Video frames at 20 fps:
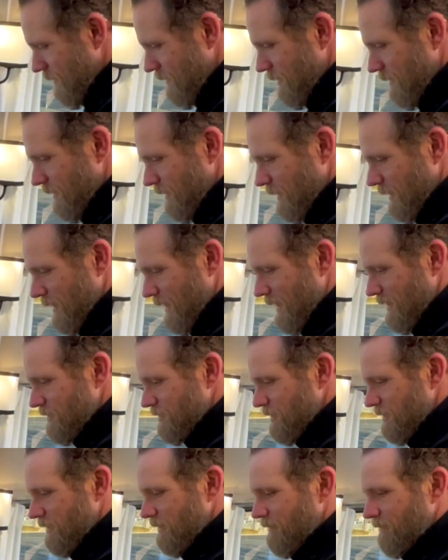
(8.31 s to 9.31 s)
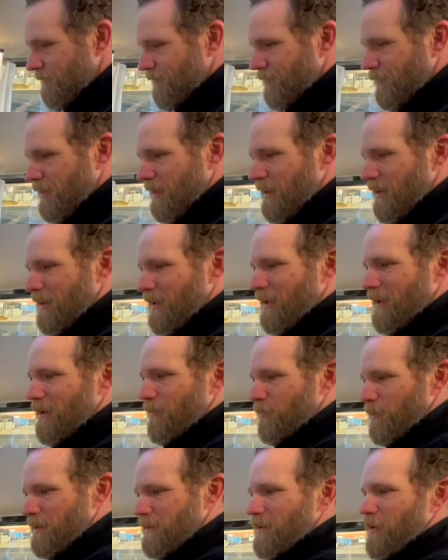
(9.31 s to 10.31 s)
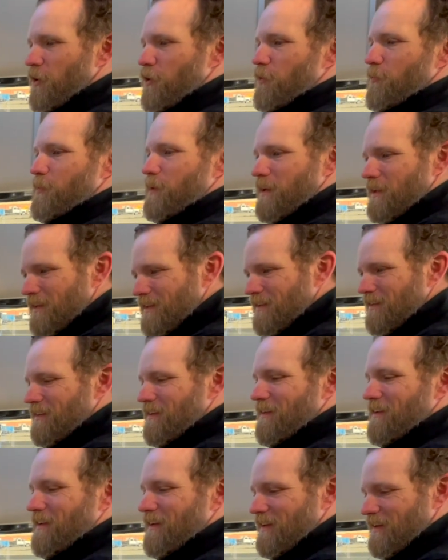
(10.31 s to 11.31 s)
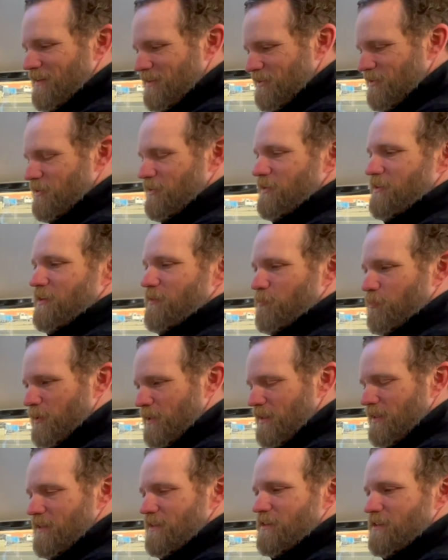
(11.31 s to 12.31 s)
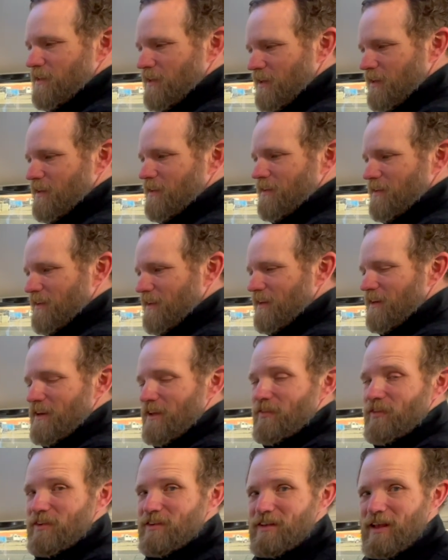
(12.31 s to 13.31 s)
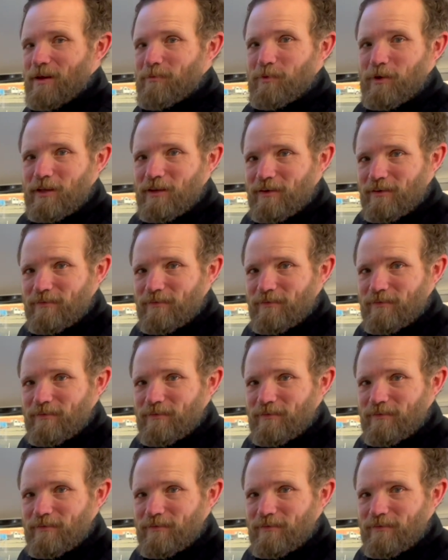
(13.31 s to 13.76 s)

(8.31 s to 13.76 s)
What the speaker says: unlatched it, and went to open it, and it's just completely stuck and nothing's happening?